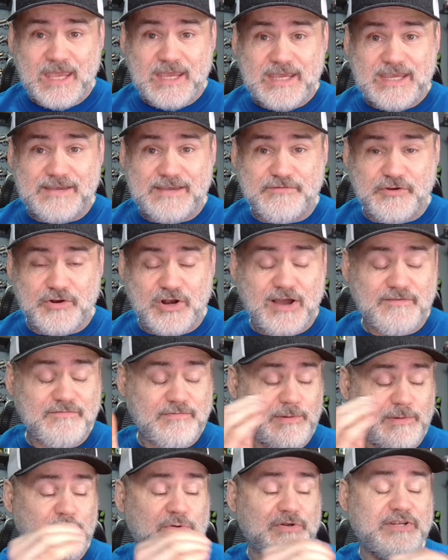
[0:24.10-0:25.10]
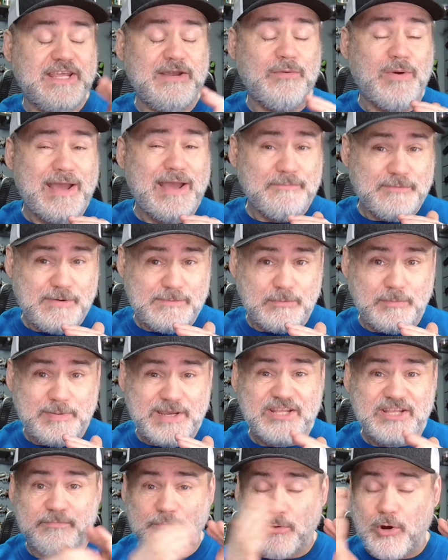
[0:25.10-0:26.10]
If you're not familiar with TYMPPP,
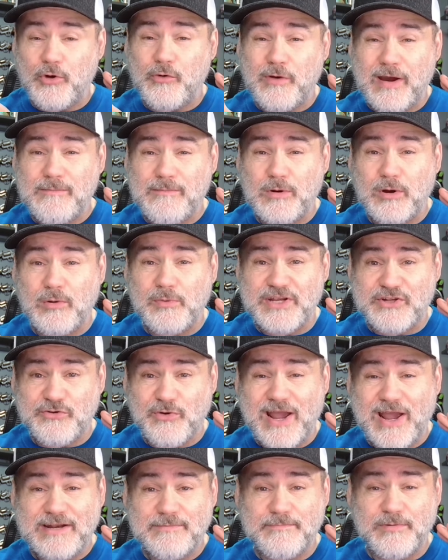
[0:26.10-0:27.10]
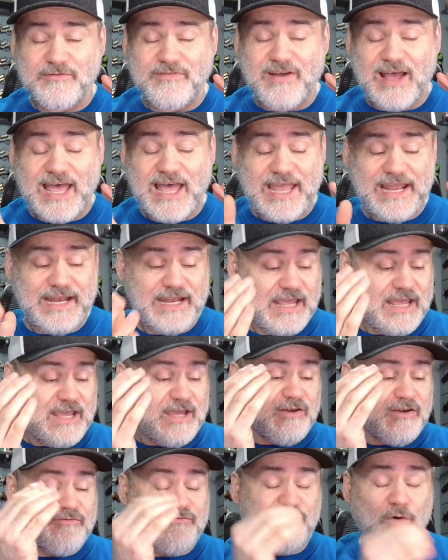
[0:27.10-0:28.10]
it's a program where we try to provide
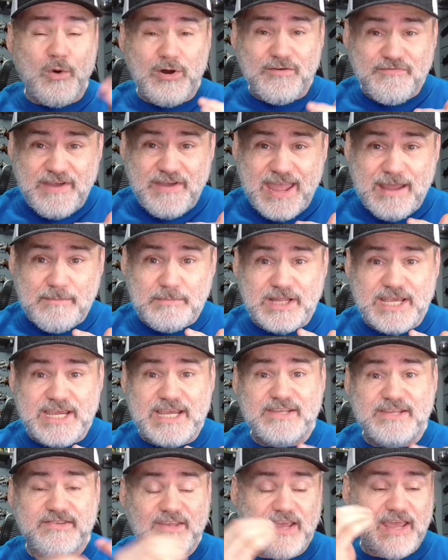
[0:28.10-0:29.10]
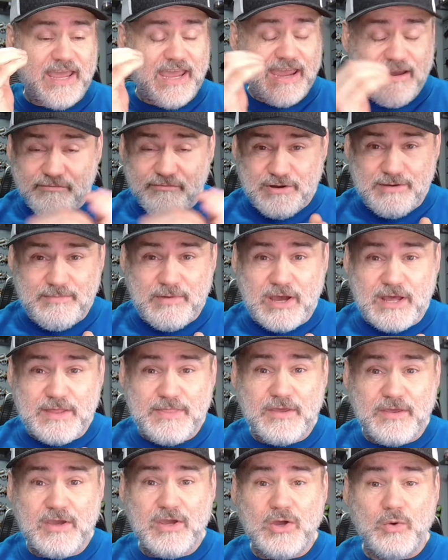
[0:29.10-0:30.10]
four families every
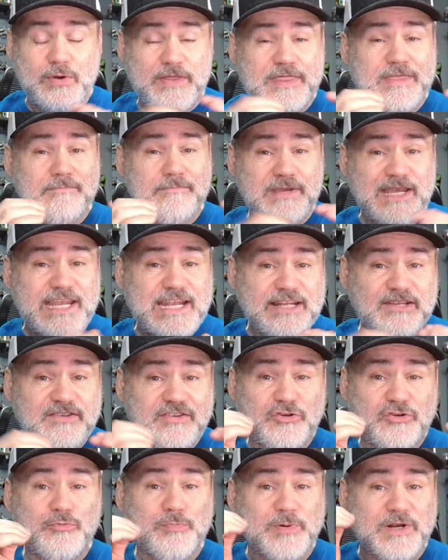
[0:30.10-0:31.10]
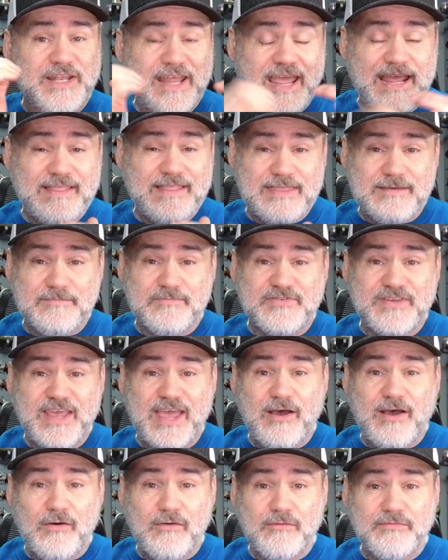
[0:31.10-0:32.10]
month with the means to protect
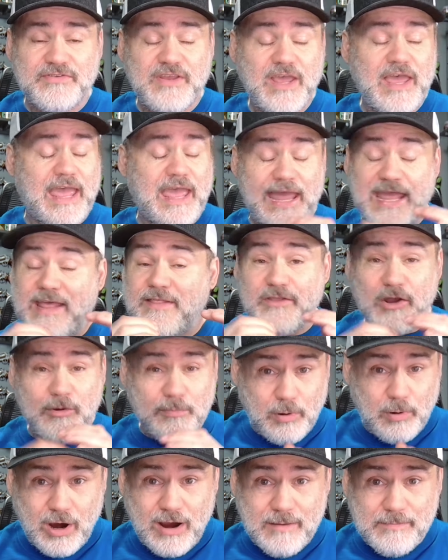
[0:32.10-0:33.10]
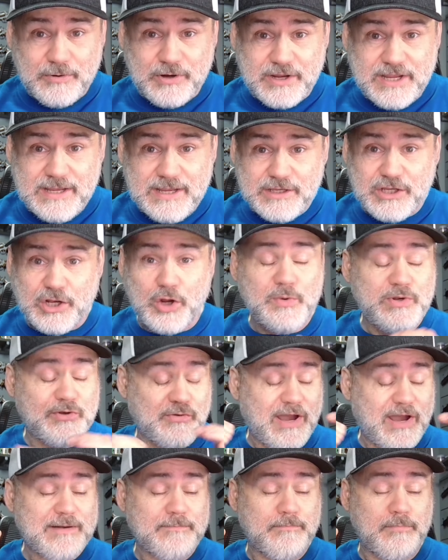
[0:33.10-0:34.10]
themselves and their property. You know, we
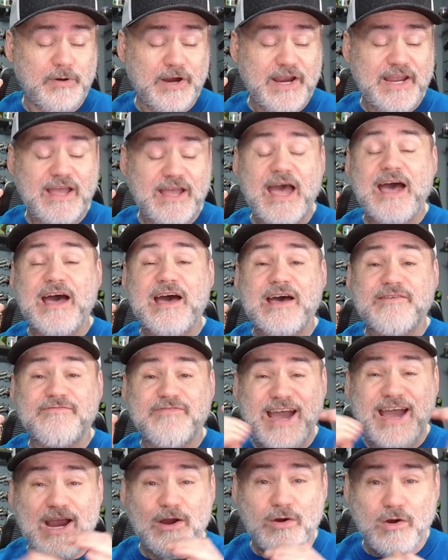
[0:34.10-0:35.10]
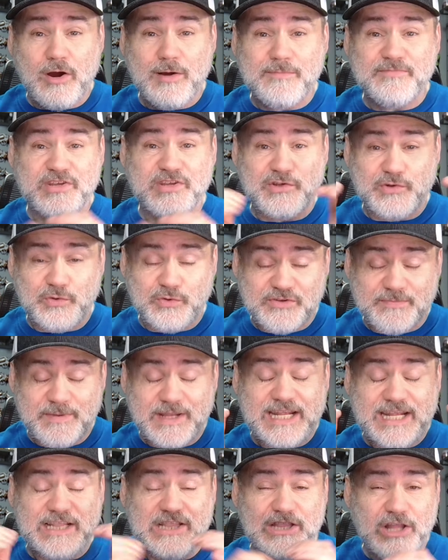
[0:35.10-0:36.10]
try to bring firearms into as
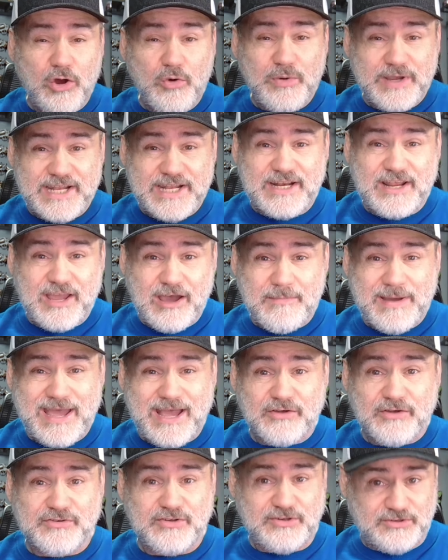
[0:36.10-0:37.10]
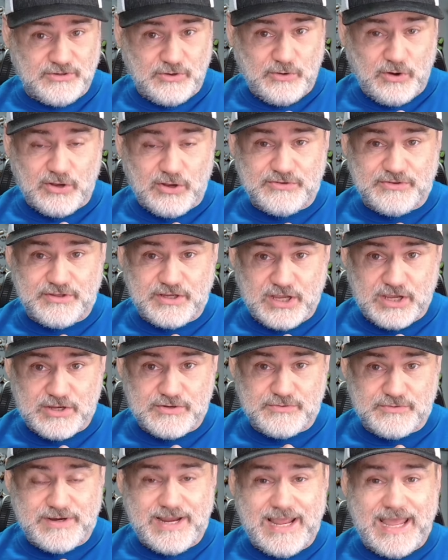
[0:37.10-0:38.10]
many low-income houses across the
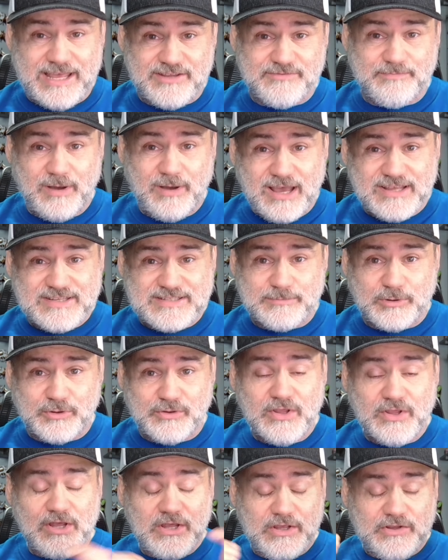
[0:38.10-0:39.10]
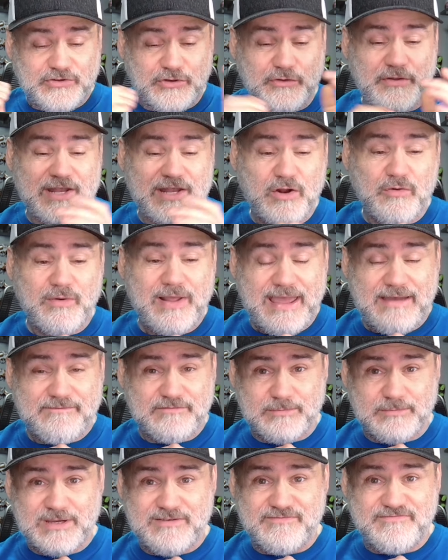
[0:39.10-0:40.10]
country as possible so they don't have
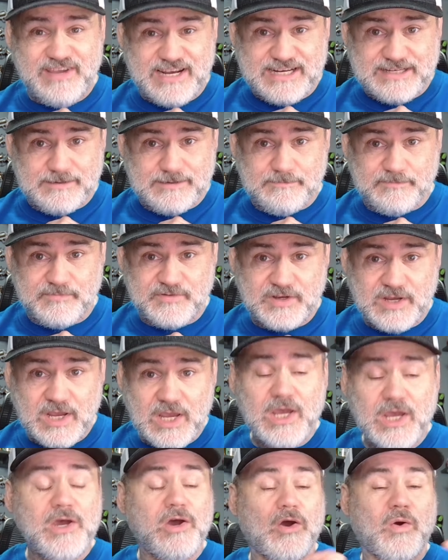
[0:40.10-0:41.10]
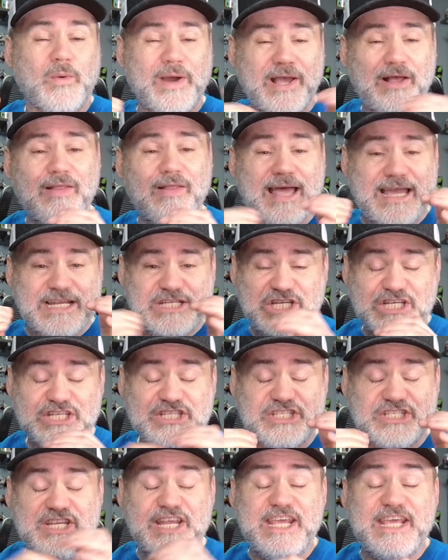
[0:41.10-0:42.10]
to be victims. Well, I
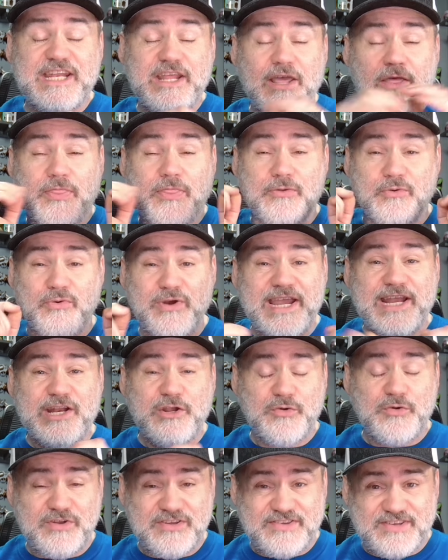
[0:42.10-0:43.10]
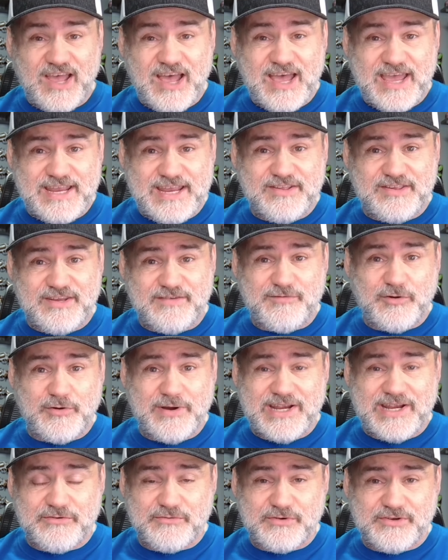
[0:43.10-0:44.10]
just did three new designs if you're
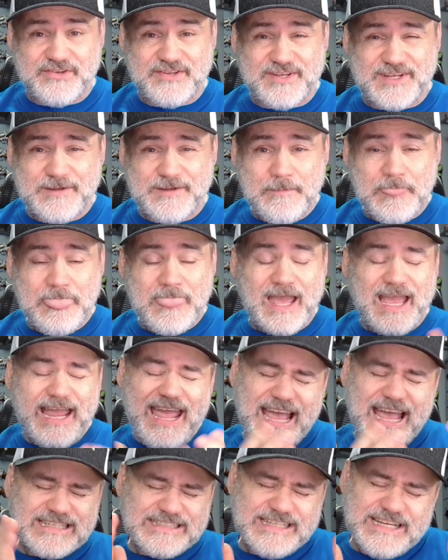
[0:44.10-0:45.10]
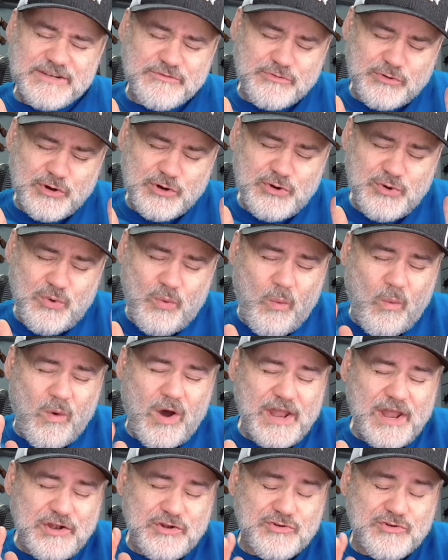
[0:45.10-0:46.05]
interested. I actually drew one